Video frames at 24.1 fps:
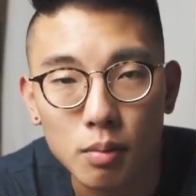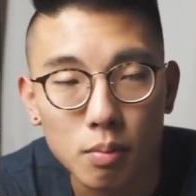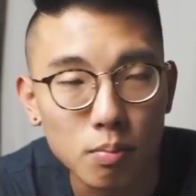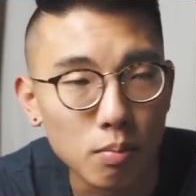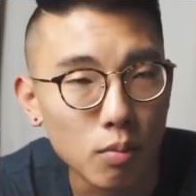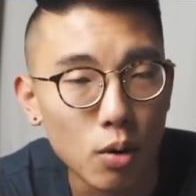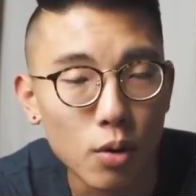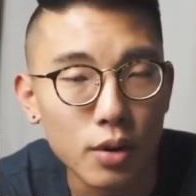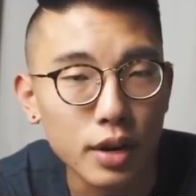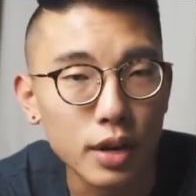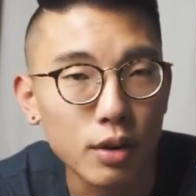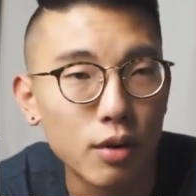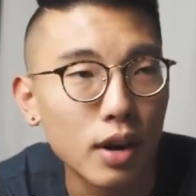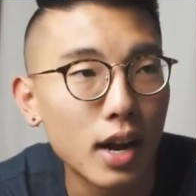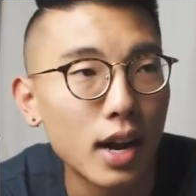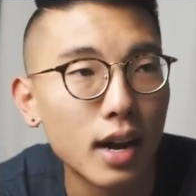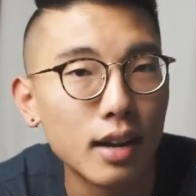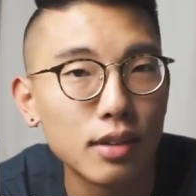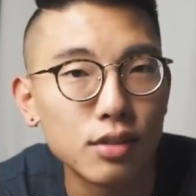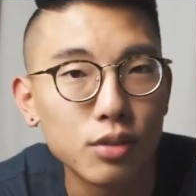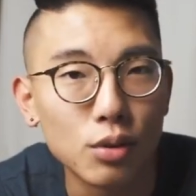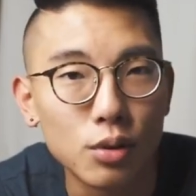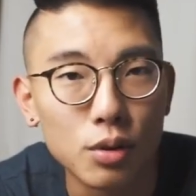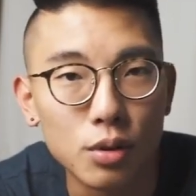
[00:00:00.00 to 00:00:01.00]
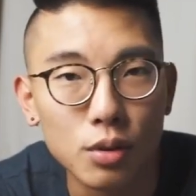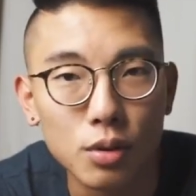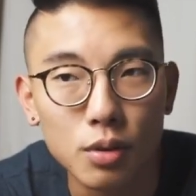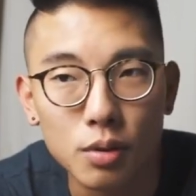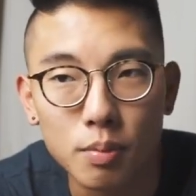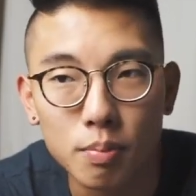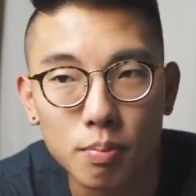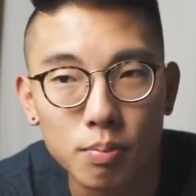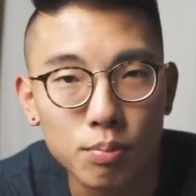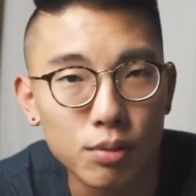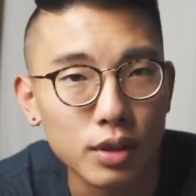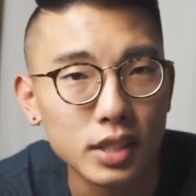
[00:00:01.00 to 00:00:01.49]
mowing grass
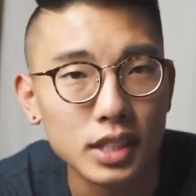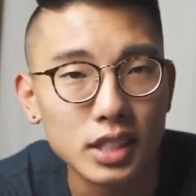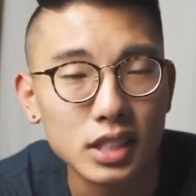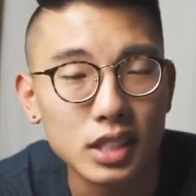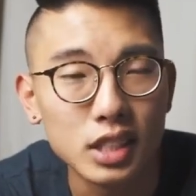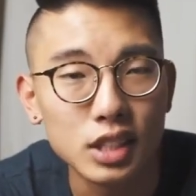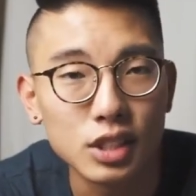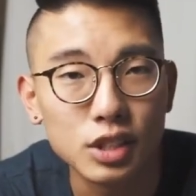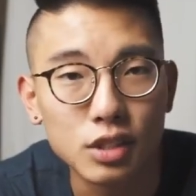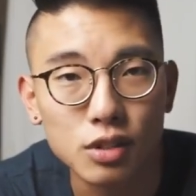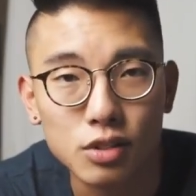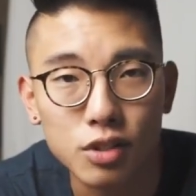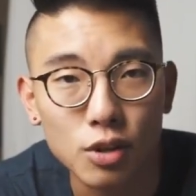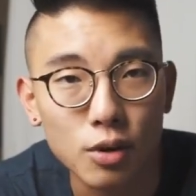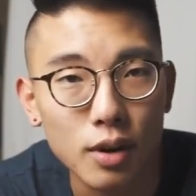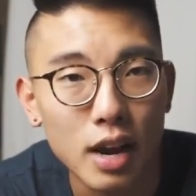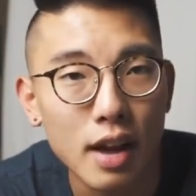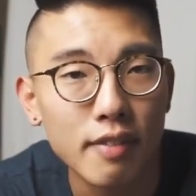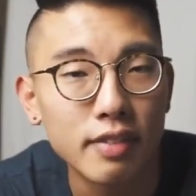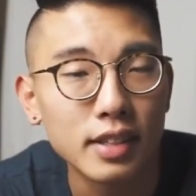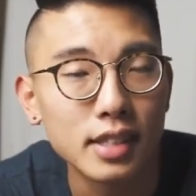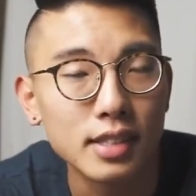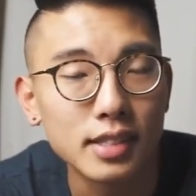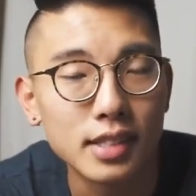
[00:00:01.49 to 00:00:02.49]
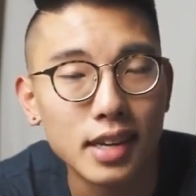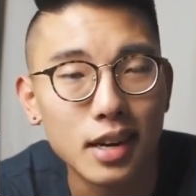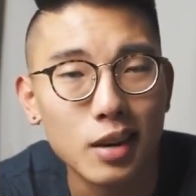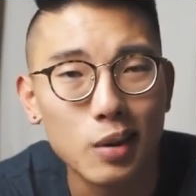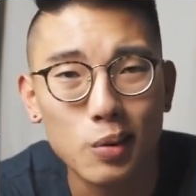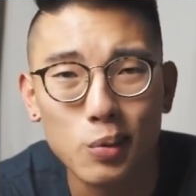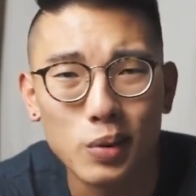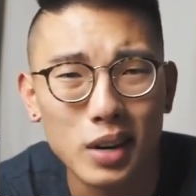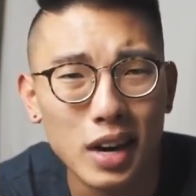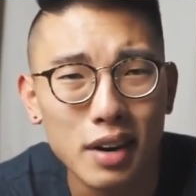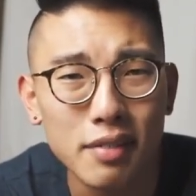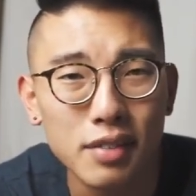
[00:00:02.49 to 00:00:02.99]
or printing t-shirts or graphic design
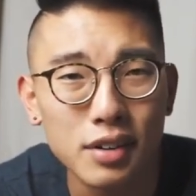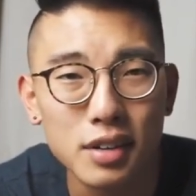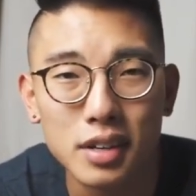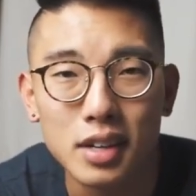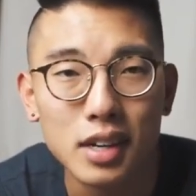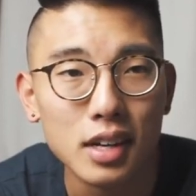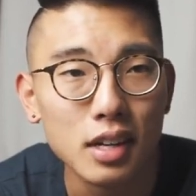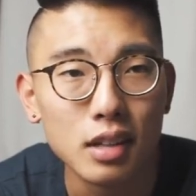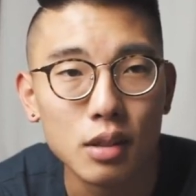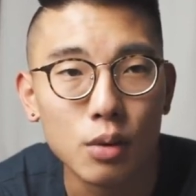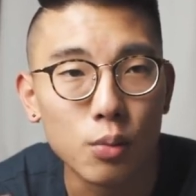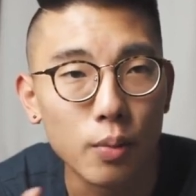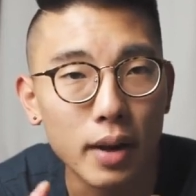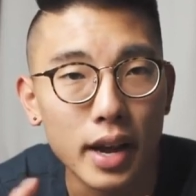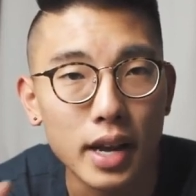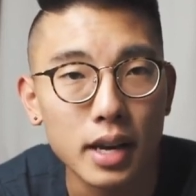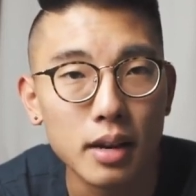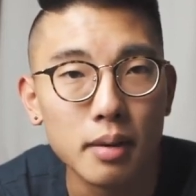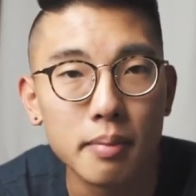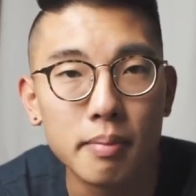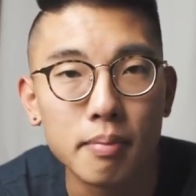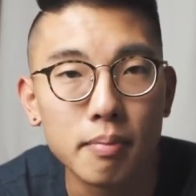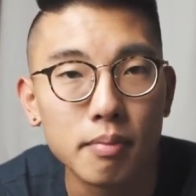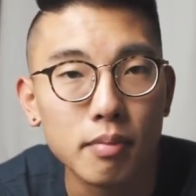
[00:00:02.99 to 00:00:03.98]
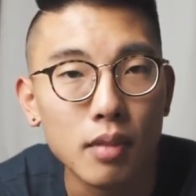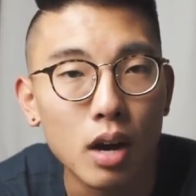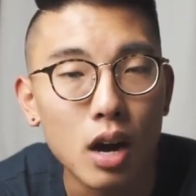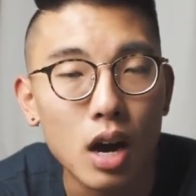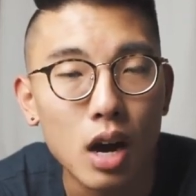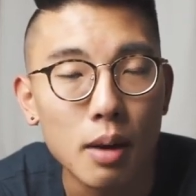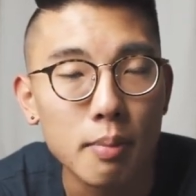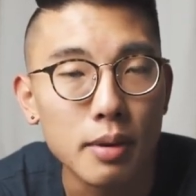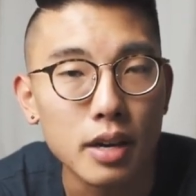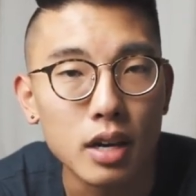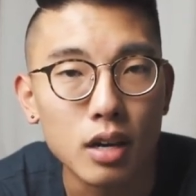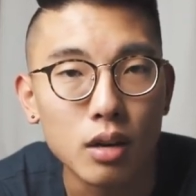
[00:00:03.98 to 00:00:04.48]
or whatever the random
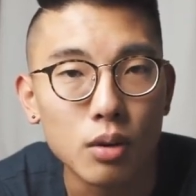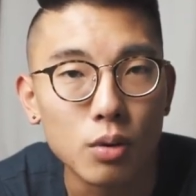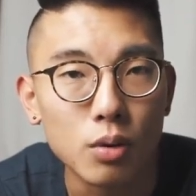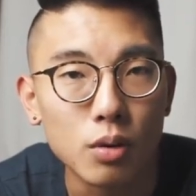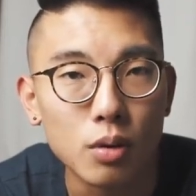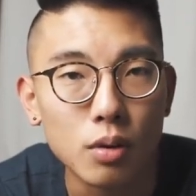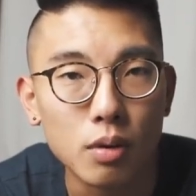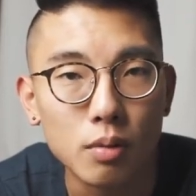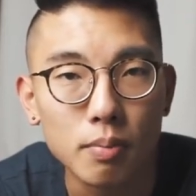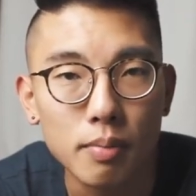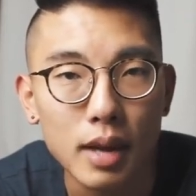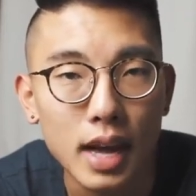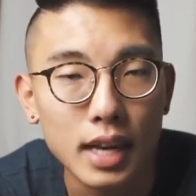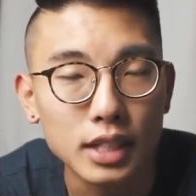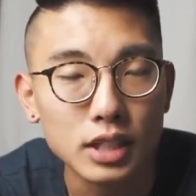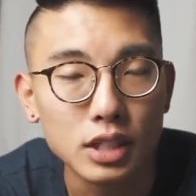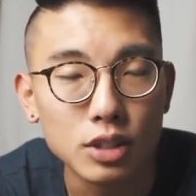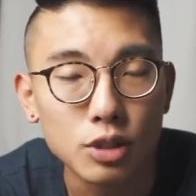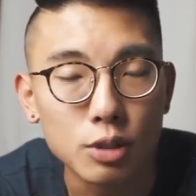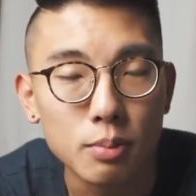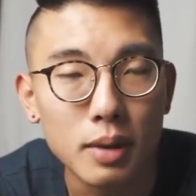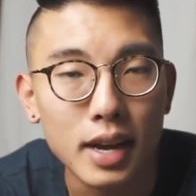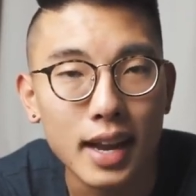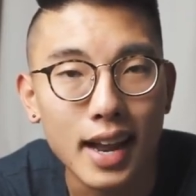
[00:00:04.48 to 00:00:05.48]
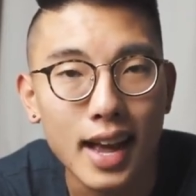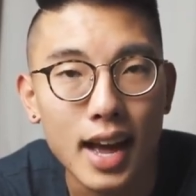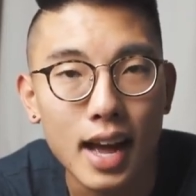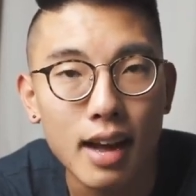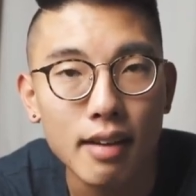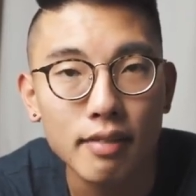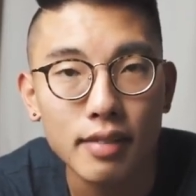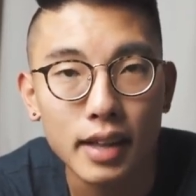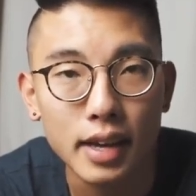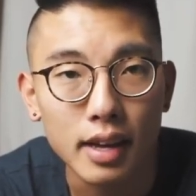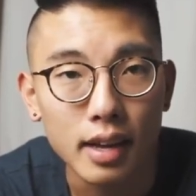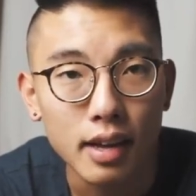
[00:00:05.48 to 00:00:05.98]
hobby or passion you might
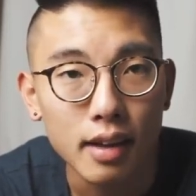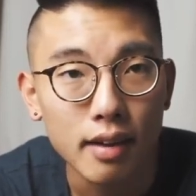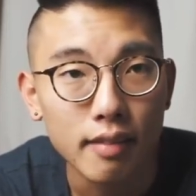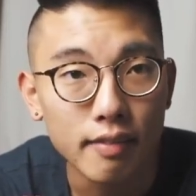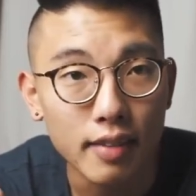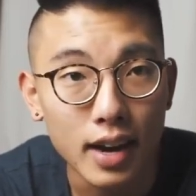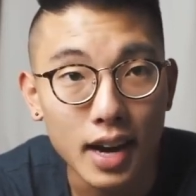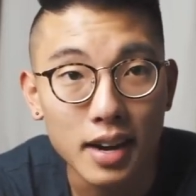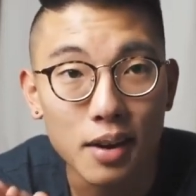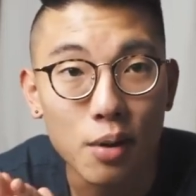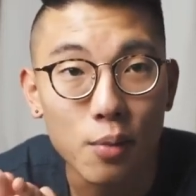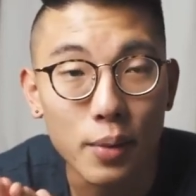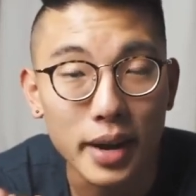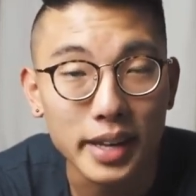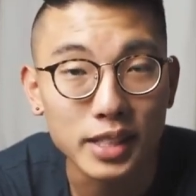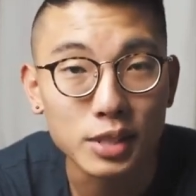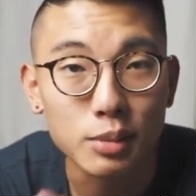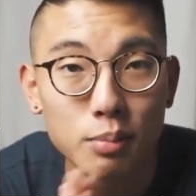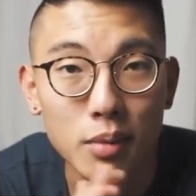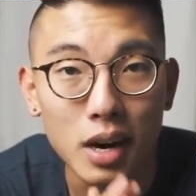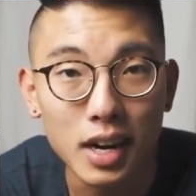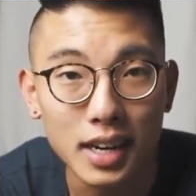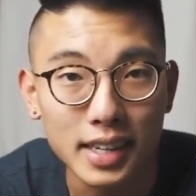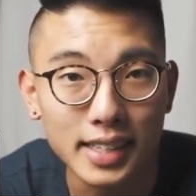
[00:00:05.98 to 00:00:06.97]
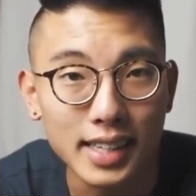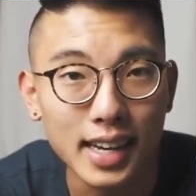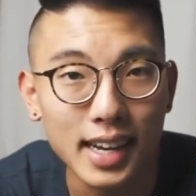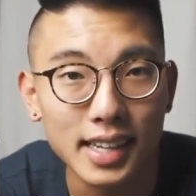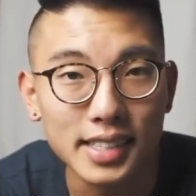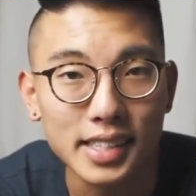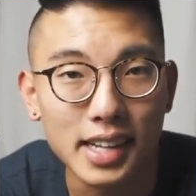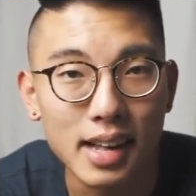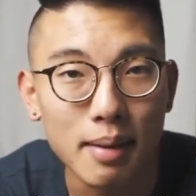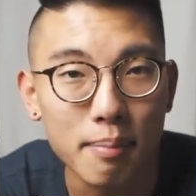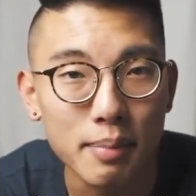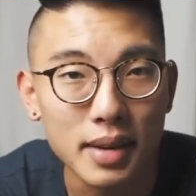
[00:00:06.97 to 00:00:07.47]
have, like, find a way to
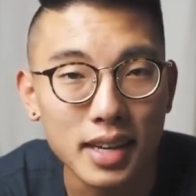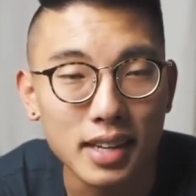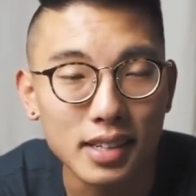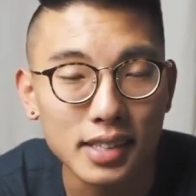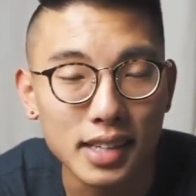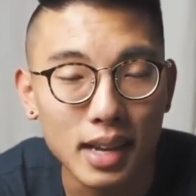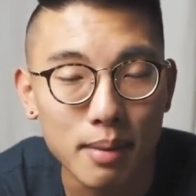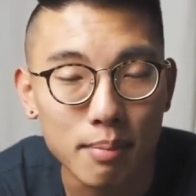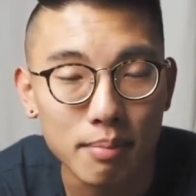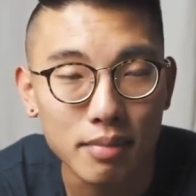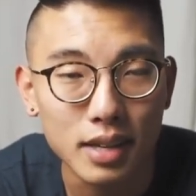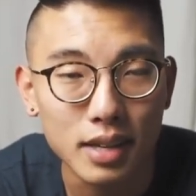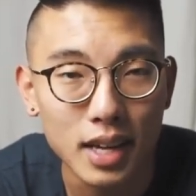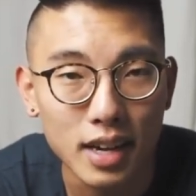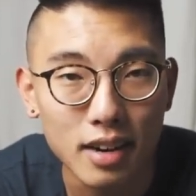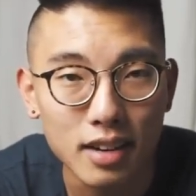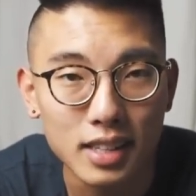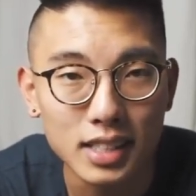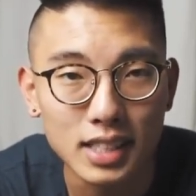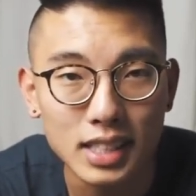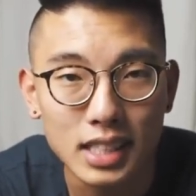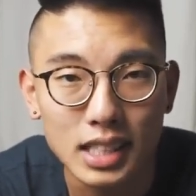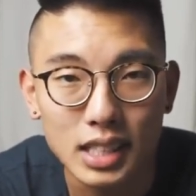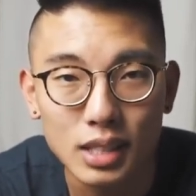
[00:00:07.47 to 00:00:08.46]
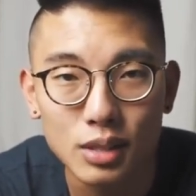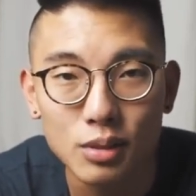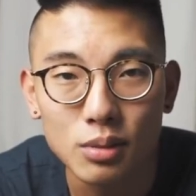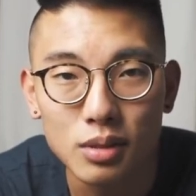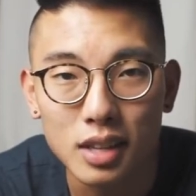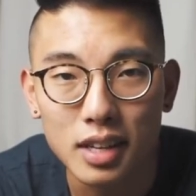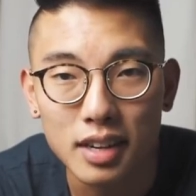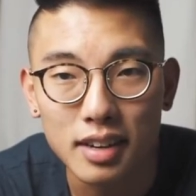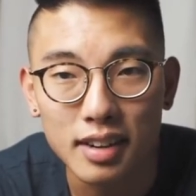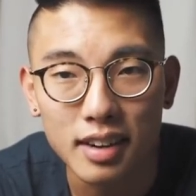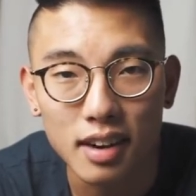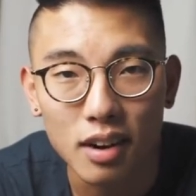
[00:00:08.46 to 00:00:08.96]
monetize that, because I'm guarantee you
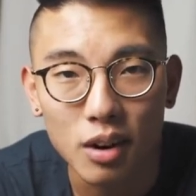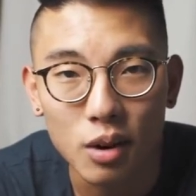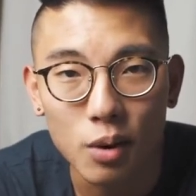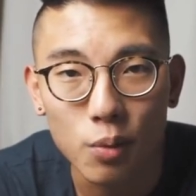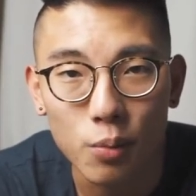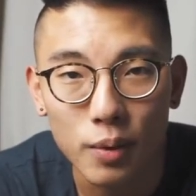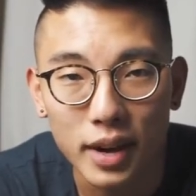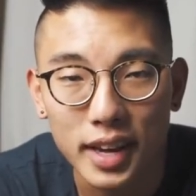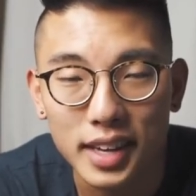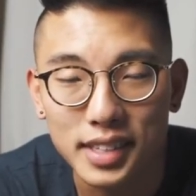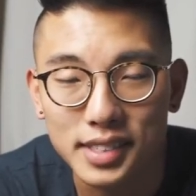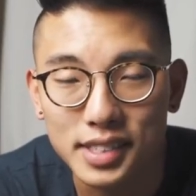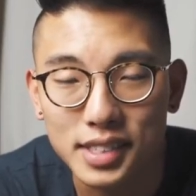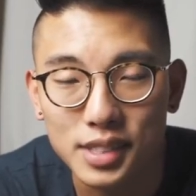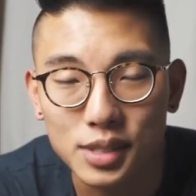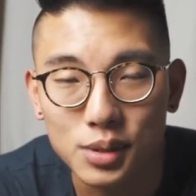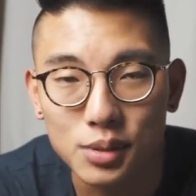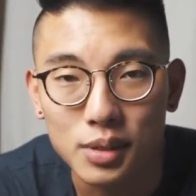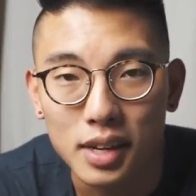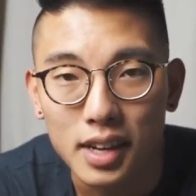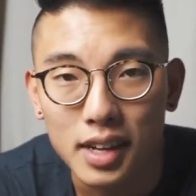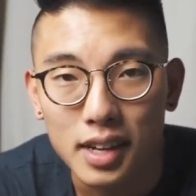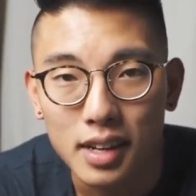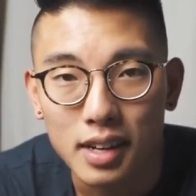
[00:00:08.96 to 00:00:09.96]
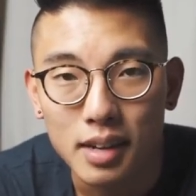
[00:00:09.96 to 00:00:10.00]
there are ways to